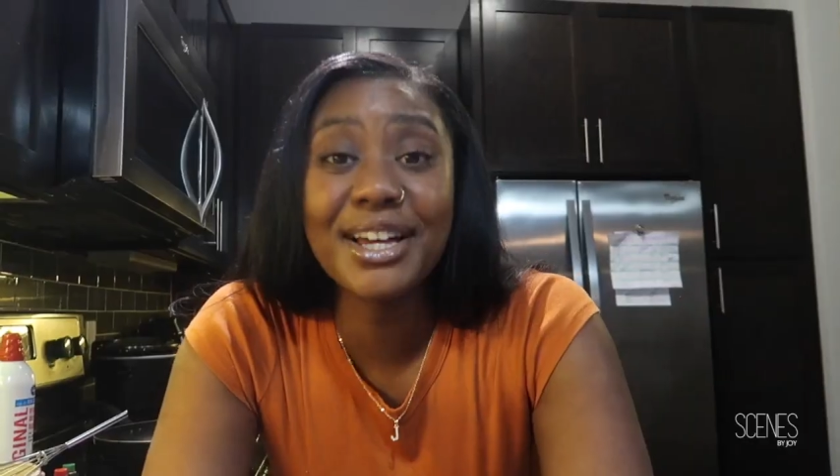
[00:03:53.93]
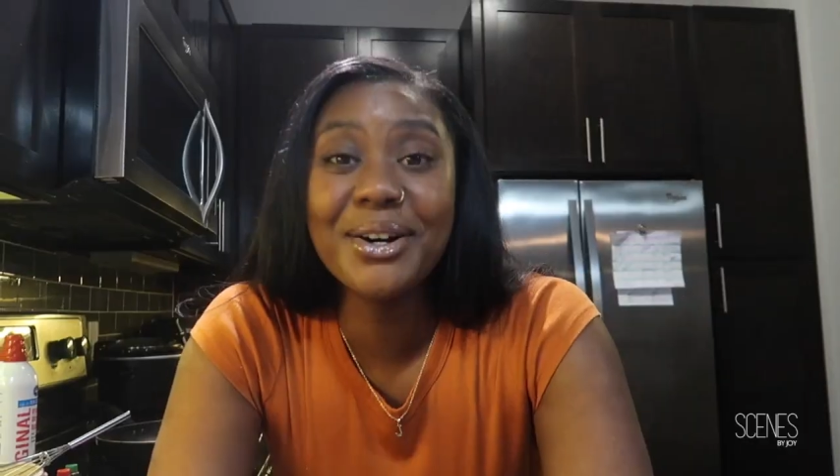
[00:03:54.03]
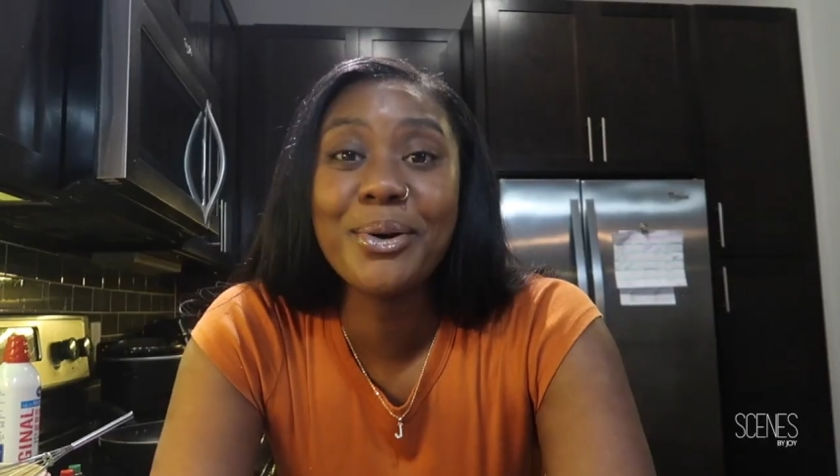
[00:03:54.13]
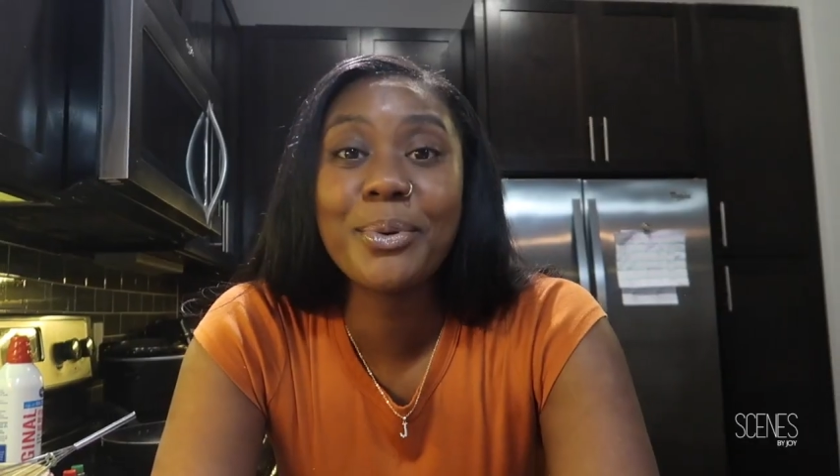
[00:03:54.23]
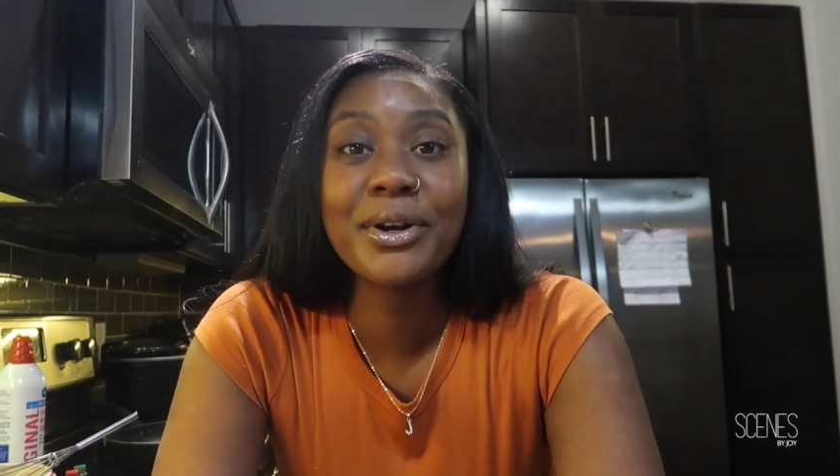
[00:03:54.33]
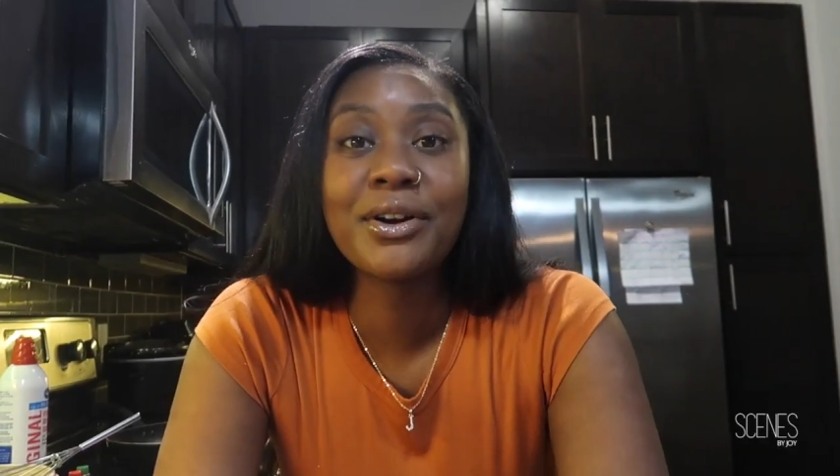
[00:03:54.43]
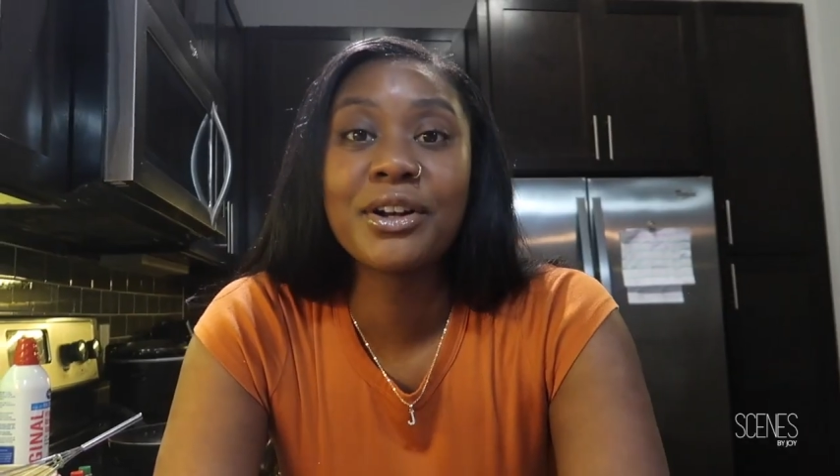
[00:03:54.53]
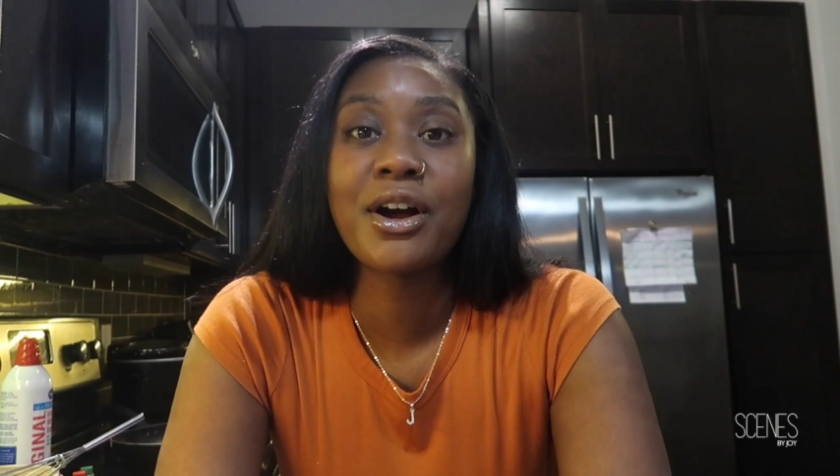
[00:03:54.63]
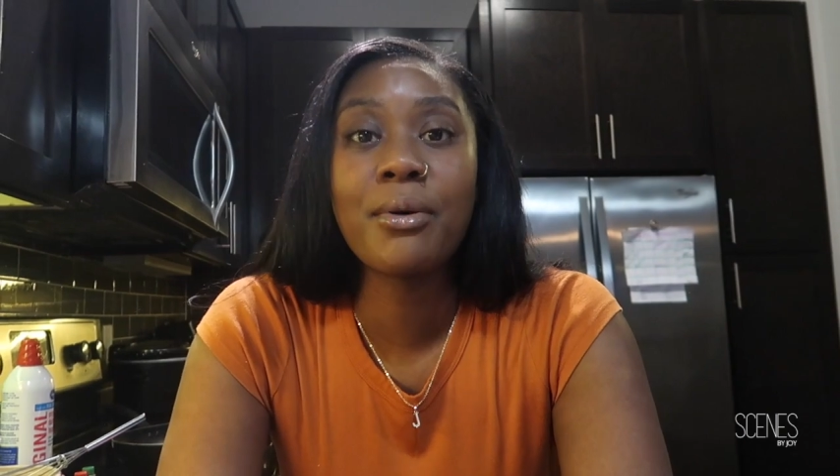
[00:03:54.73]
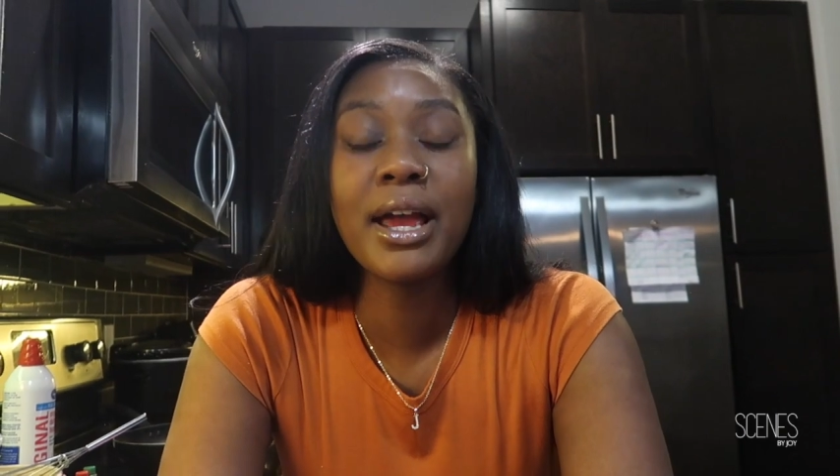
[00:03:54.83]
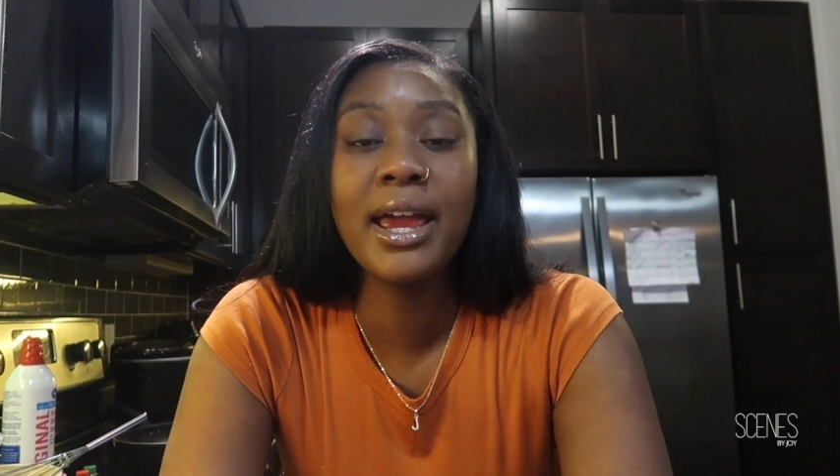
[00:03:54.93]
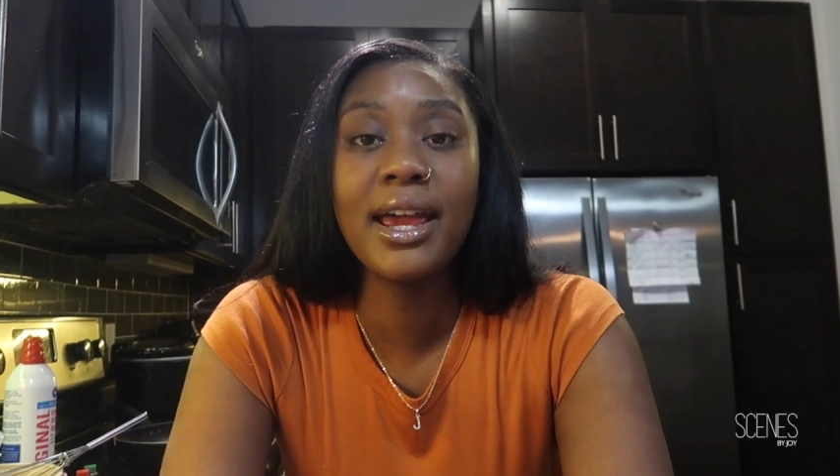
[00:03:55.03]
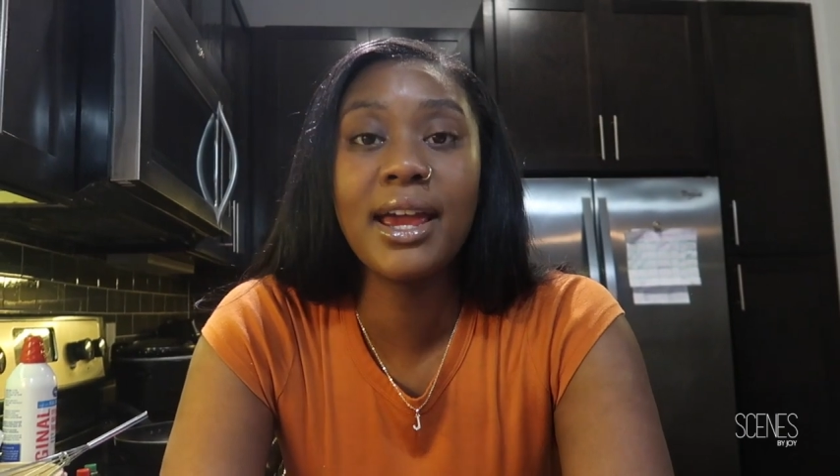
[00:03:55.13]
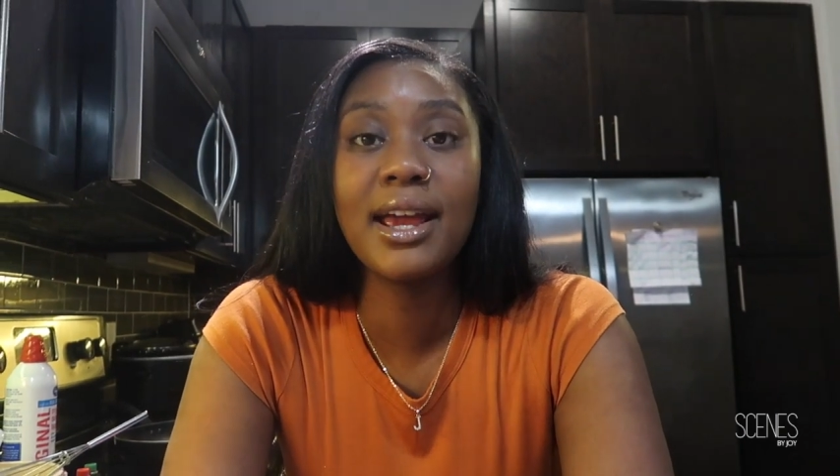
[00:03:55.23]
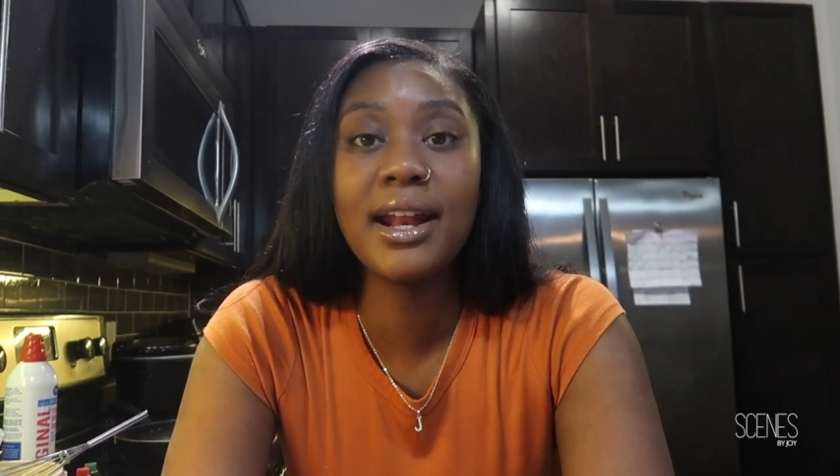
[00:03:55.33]
So we're gonna go
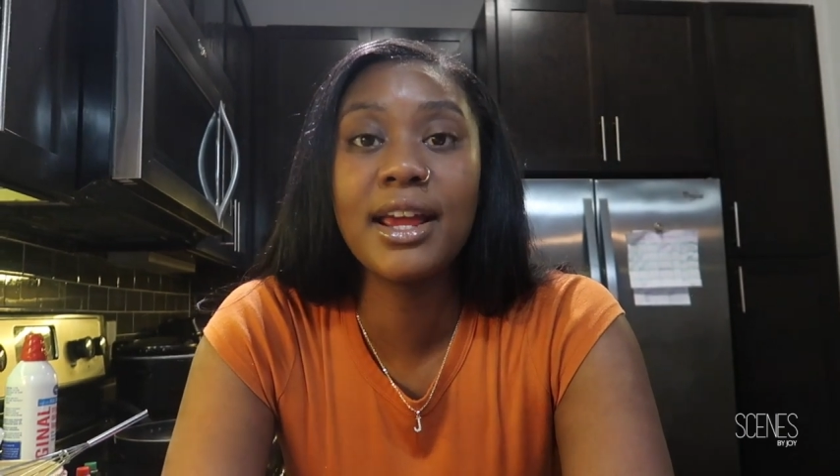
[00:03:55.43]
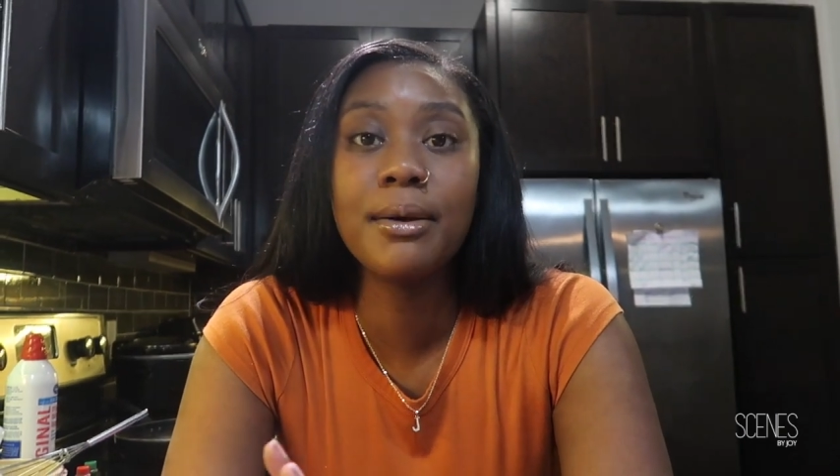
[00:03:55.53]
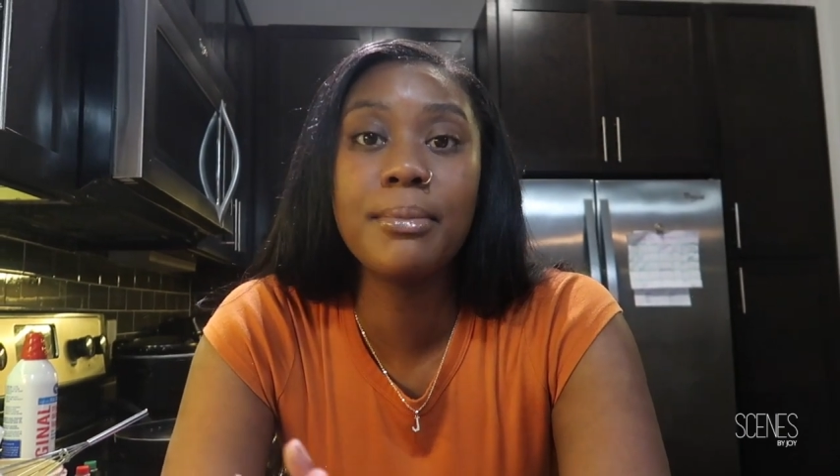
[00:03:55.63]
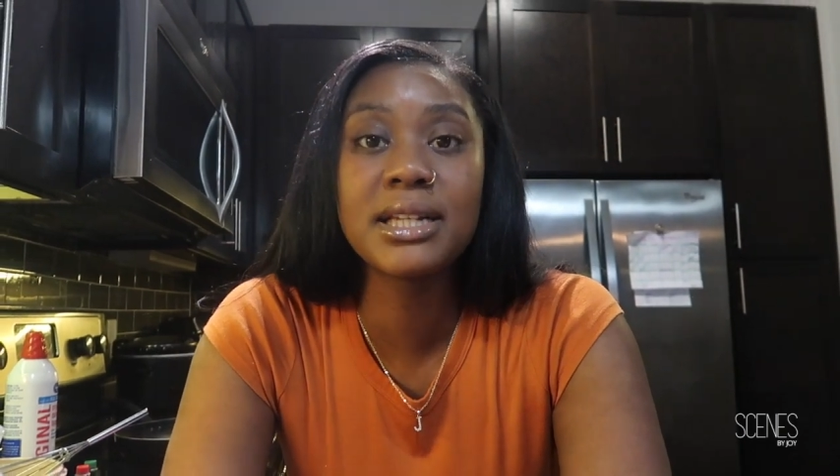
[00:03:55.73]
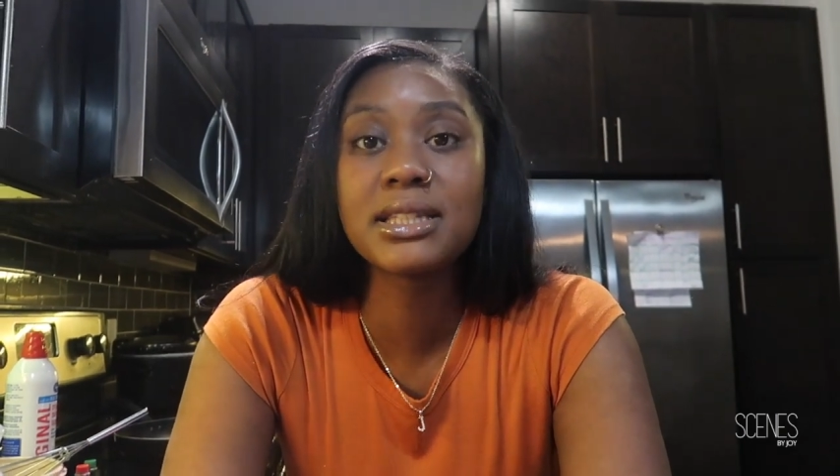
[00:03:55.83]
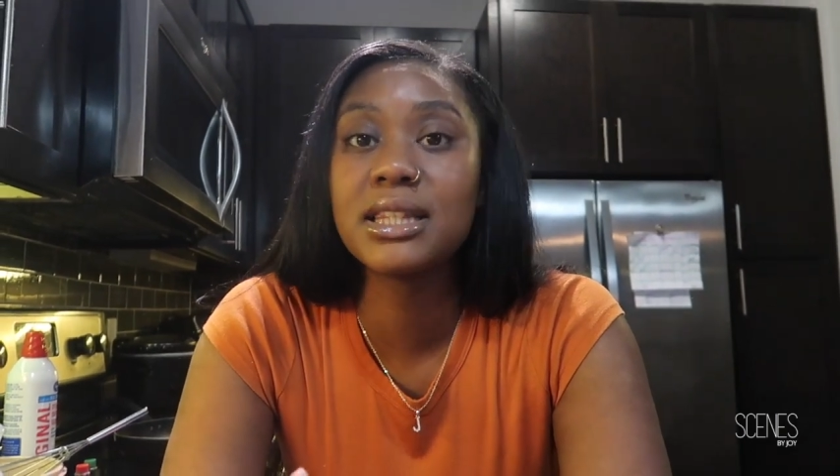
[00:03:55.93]
ahead and mix